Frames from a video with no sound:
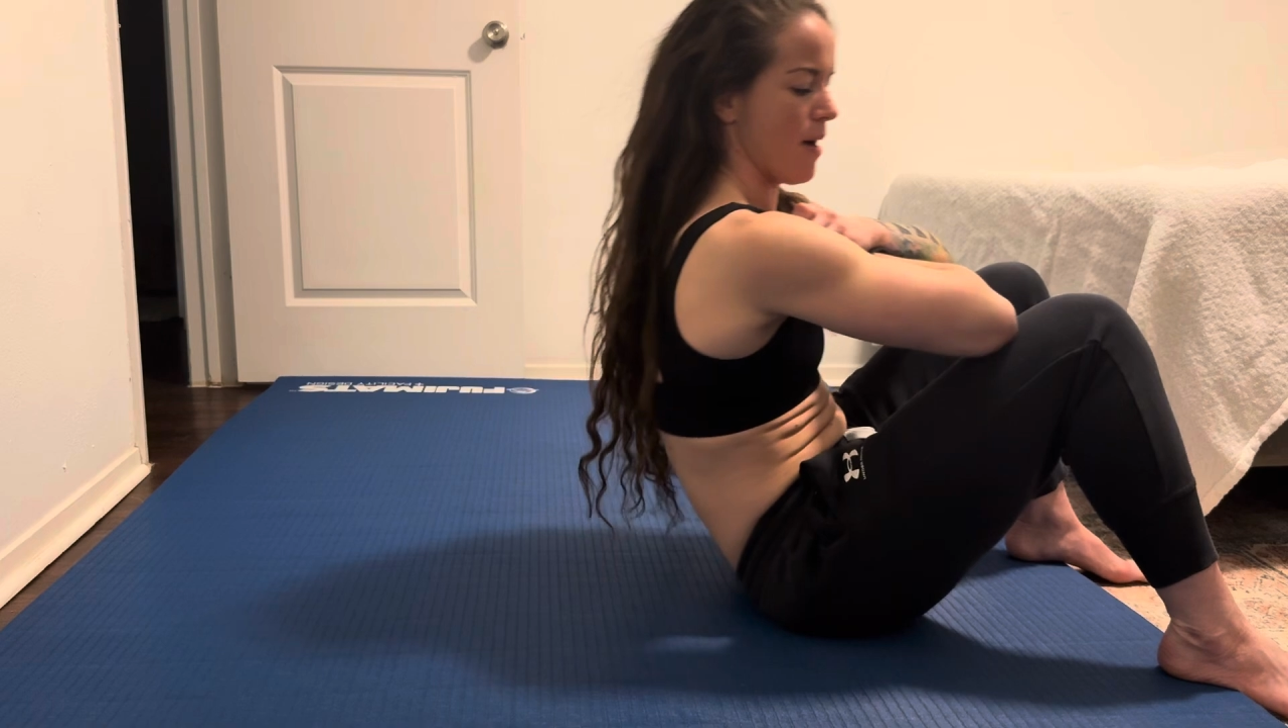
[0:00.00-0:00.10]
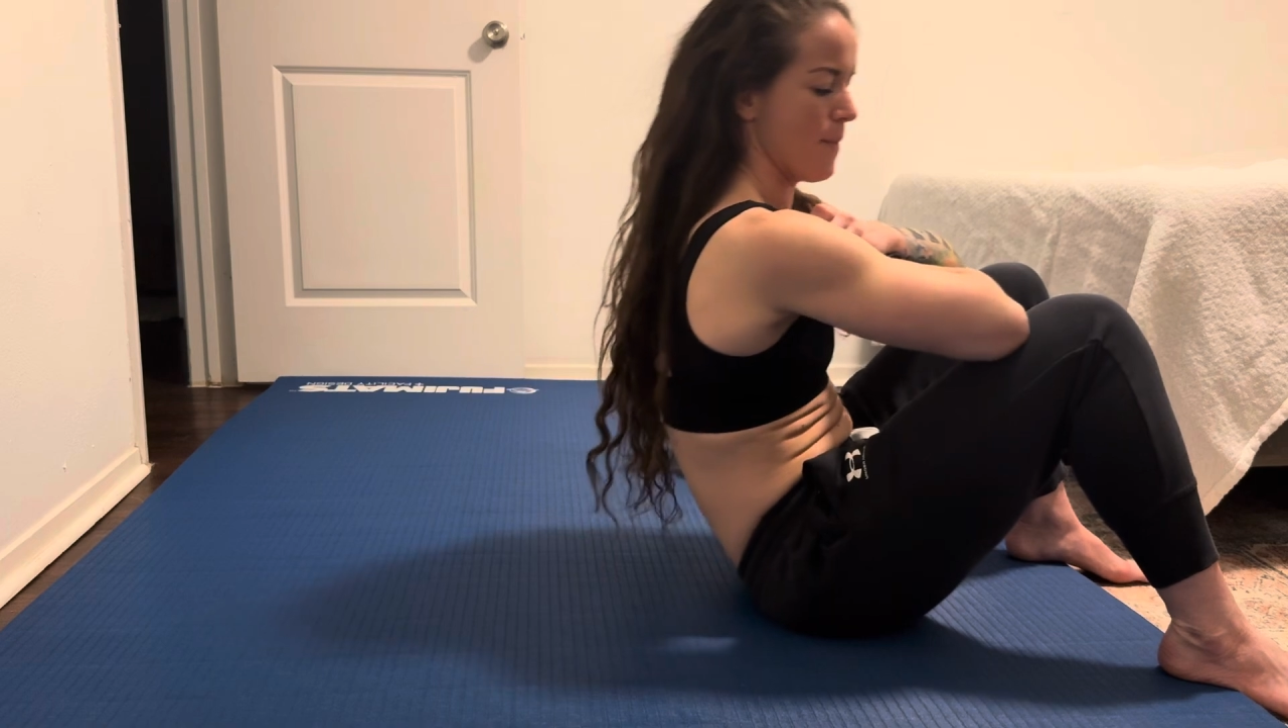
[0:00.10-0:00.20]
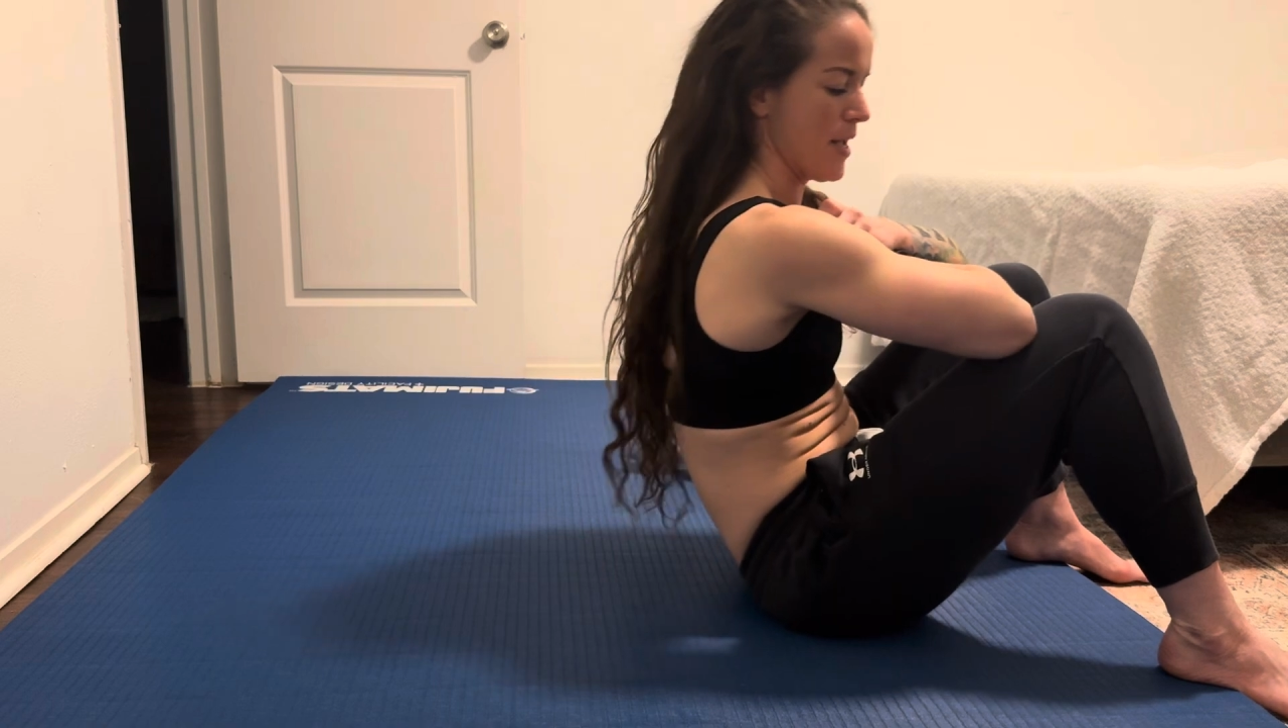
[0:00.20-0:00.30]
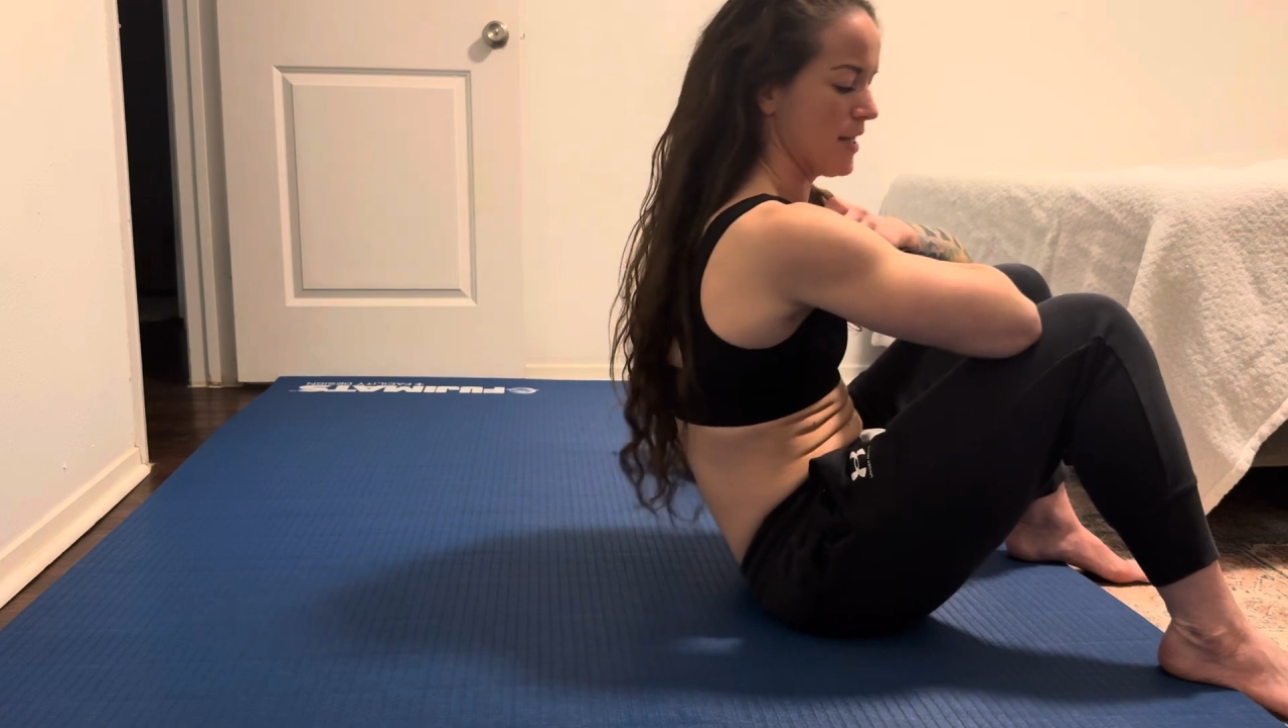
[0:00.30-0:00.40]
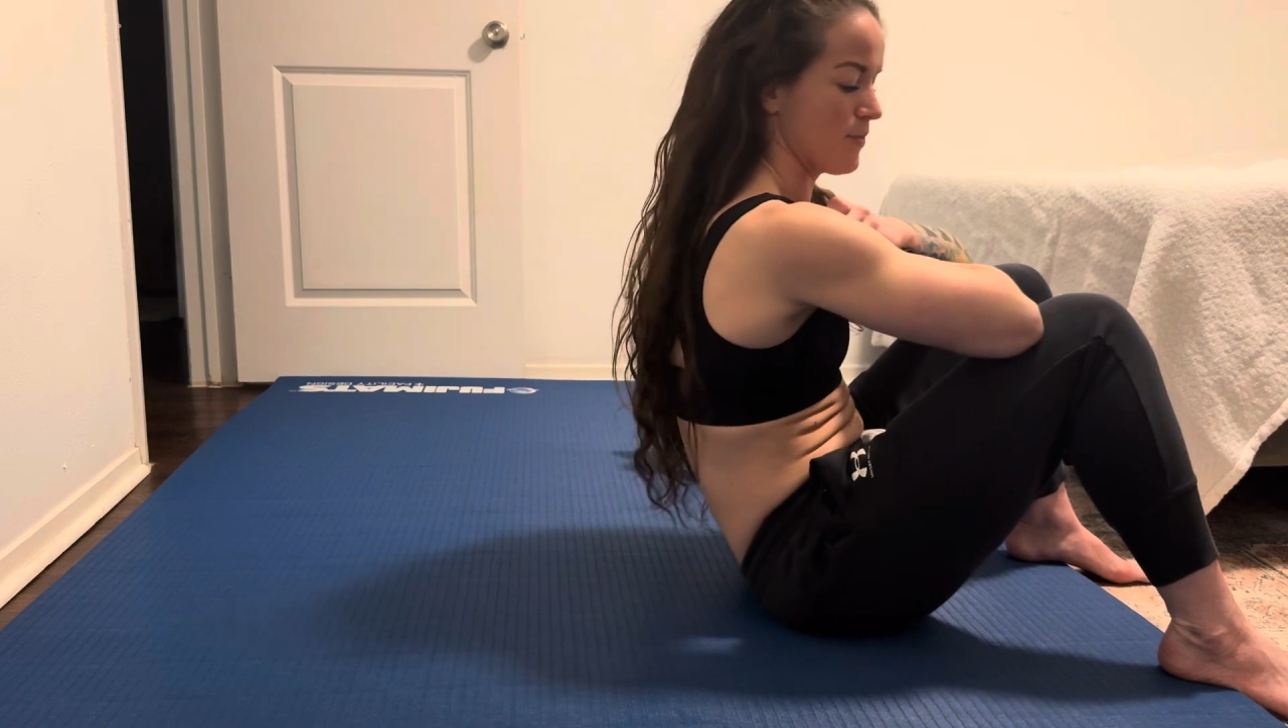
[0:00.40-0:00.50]

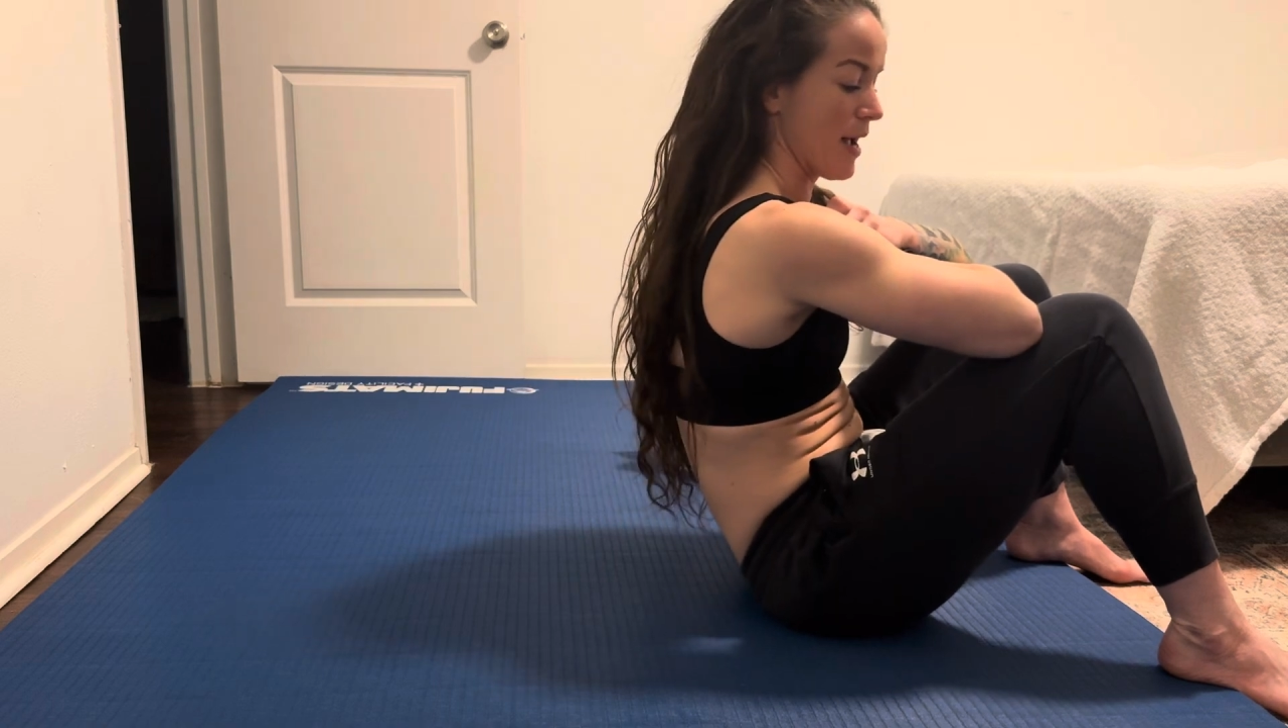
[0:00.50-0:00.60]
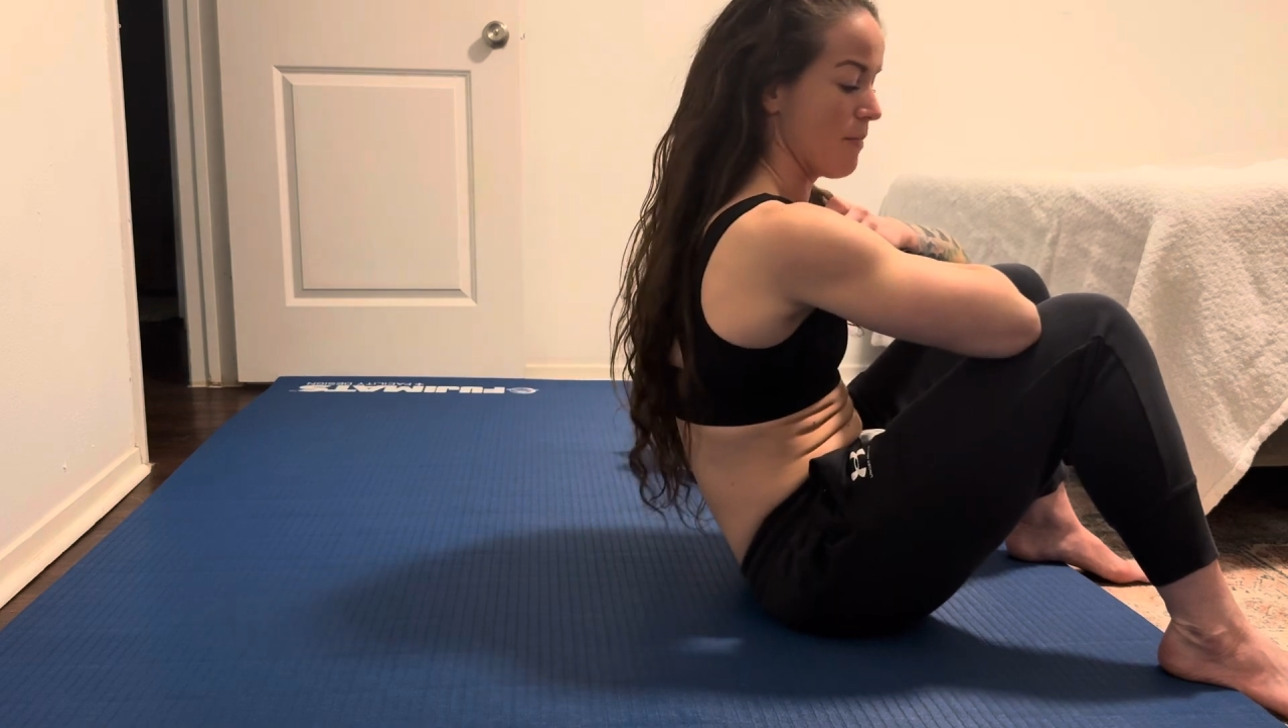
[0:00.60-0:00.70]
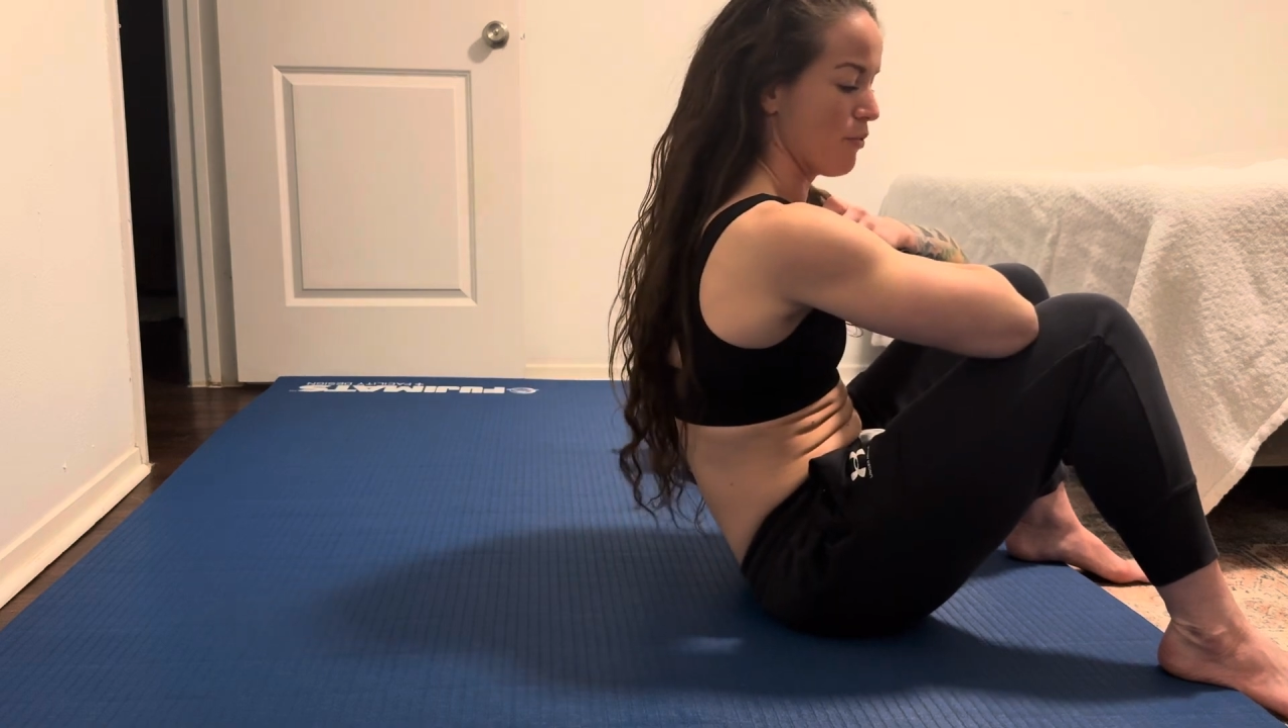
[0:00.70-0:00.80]
is my